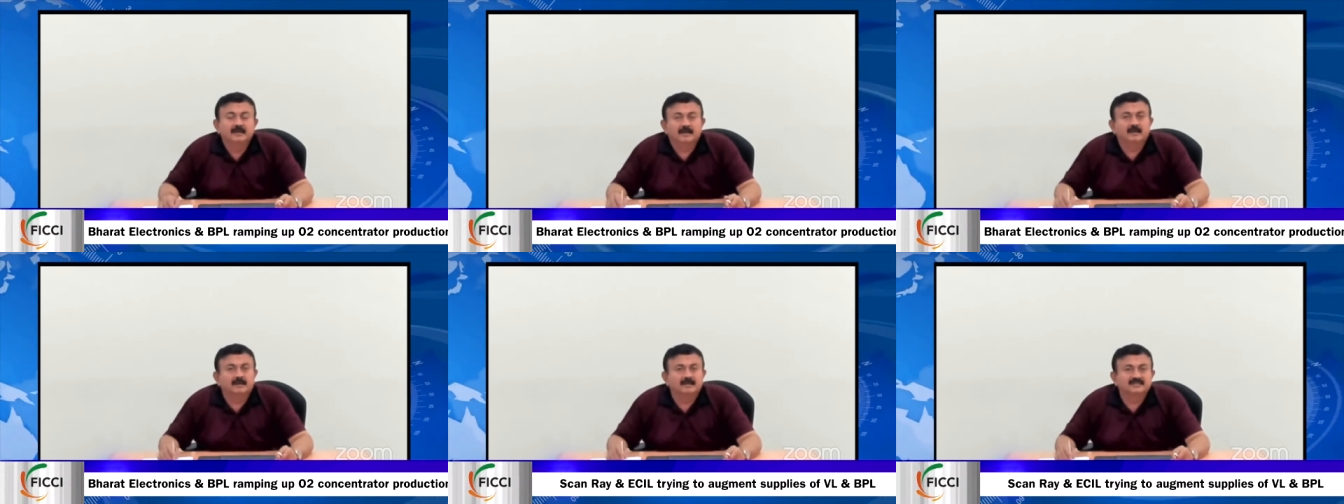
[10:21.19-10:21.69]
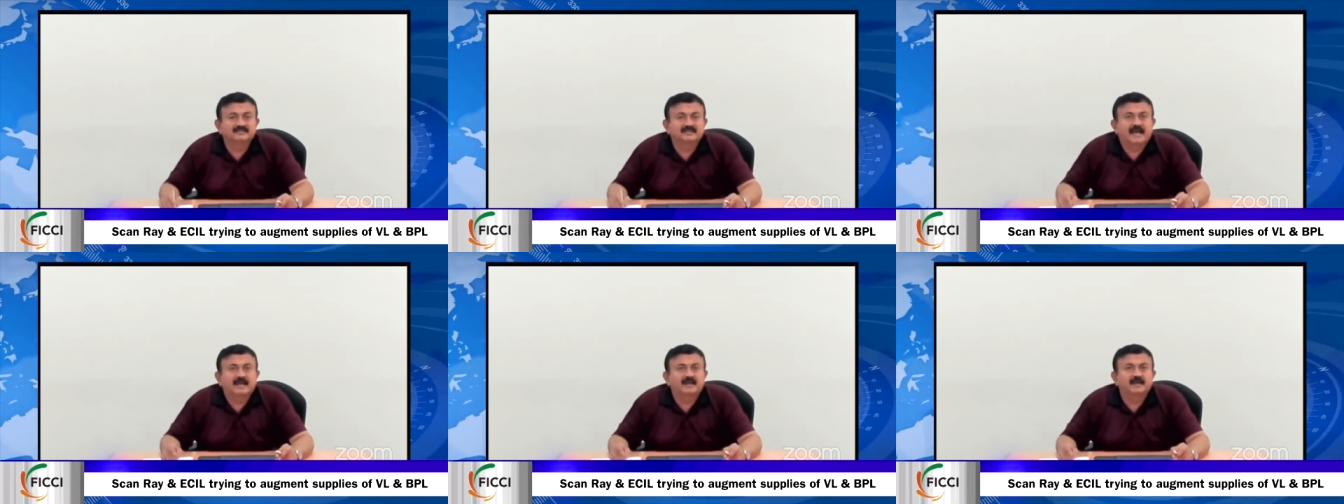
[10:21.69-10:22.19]
Uh,
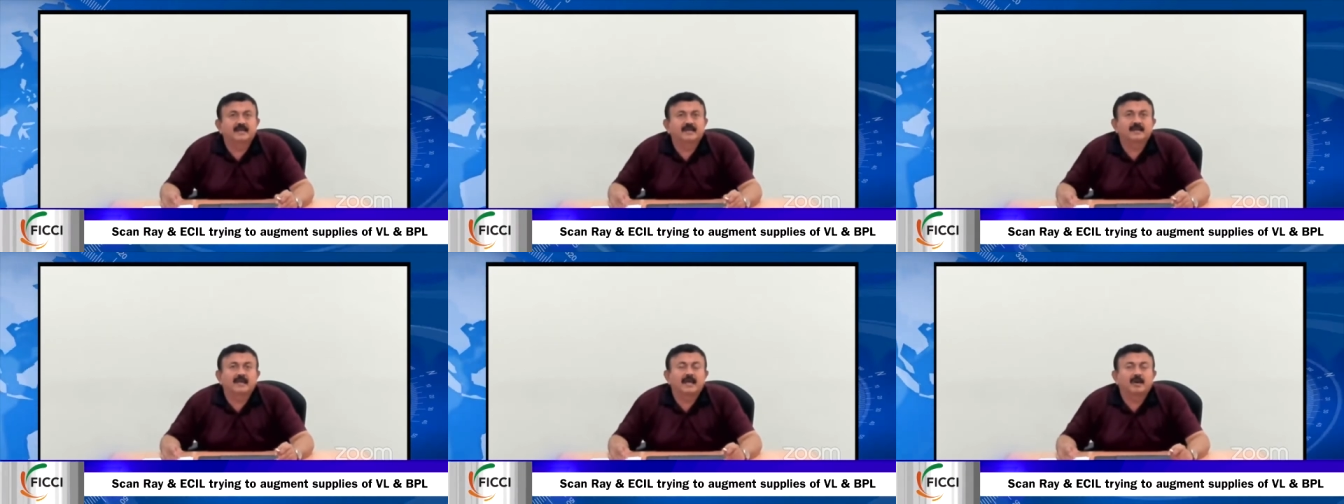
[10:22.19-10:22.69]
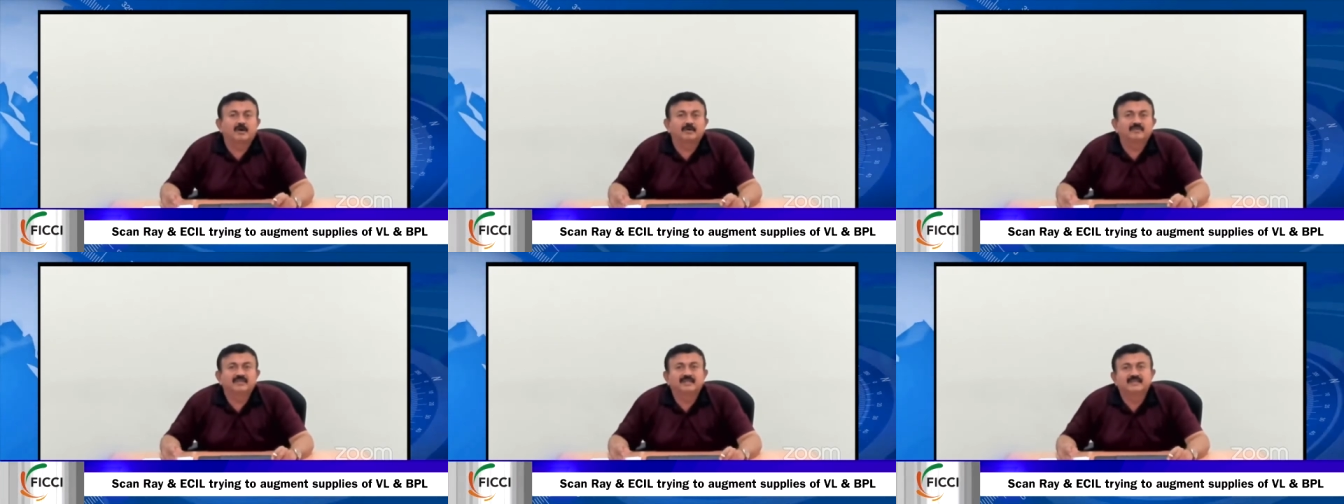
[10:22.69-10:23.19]
Skanray,
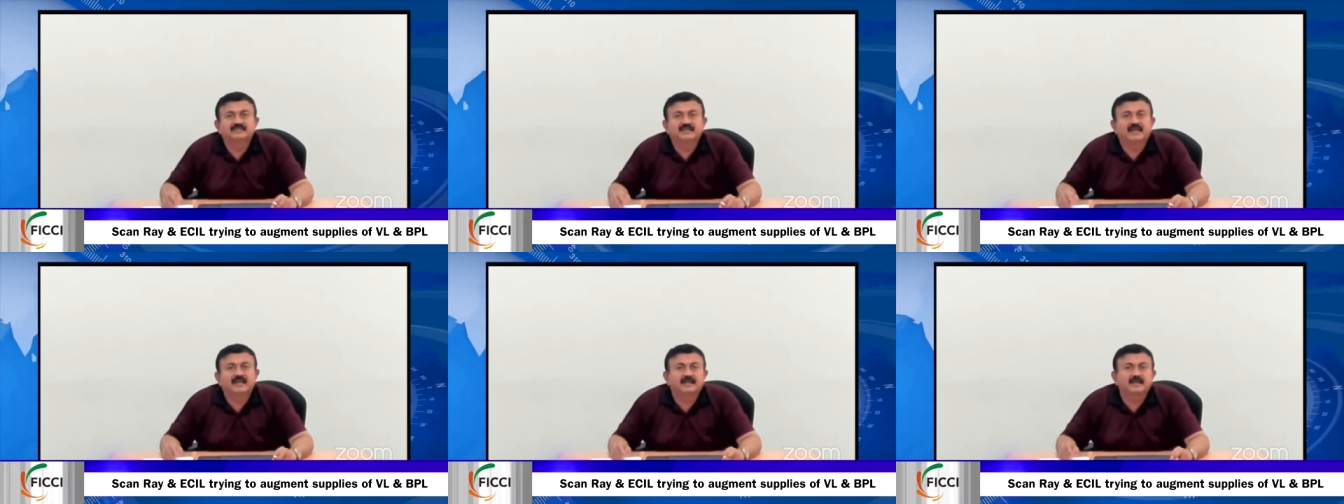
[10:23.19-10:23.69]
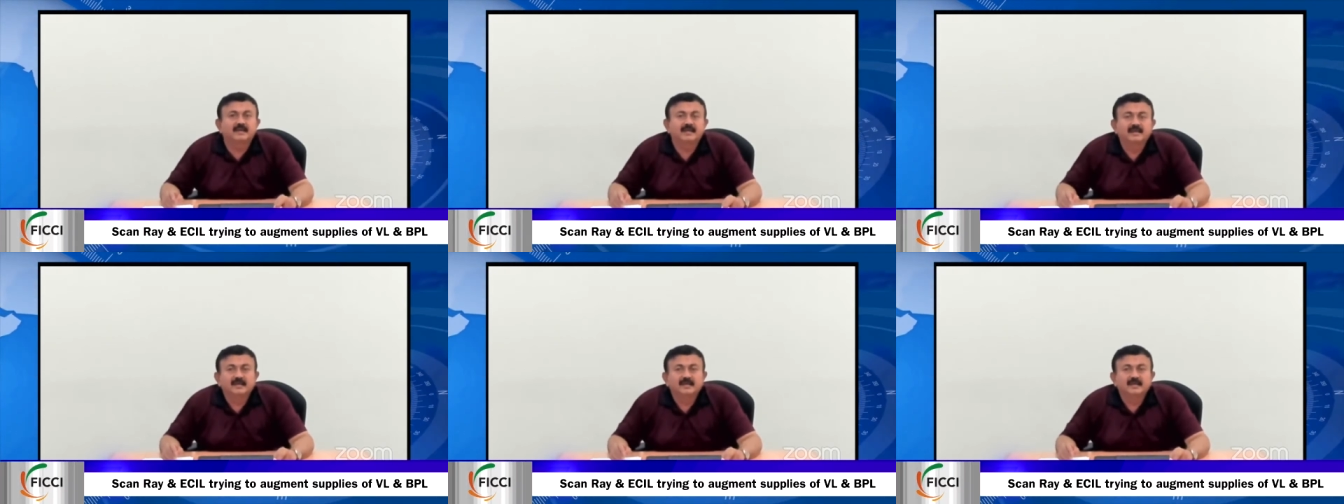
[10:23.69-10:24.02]
along with ECIL,